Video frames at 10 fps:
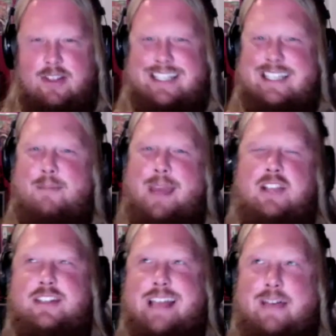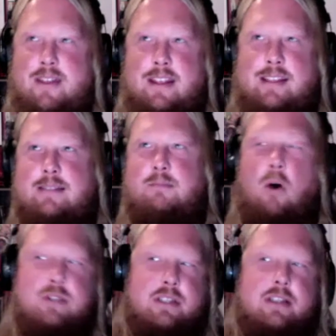is page 7. This is
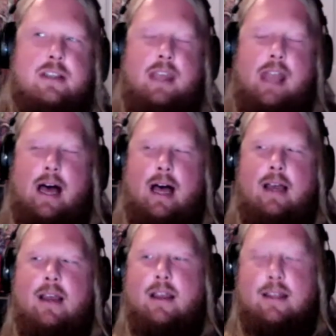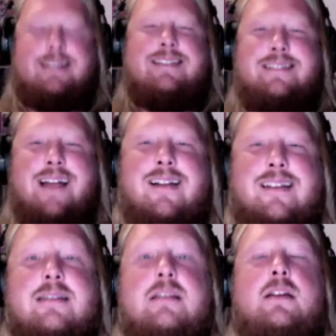mostly this is
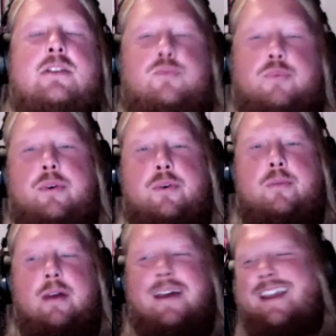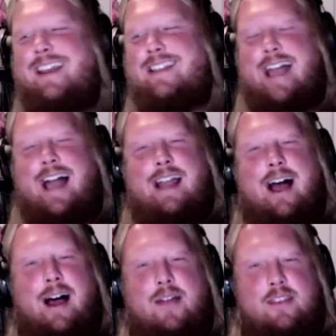Douglas in his room. He's kind of
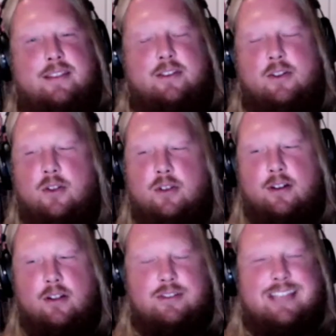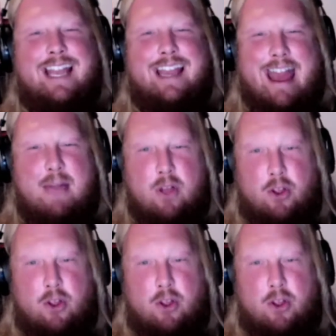on this little dating app called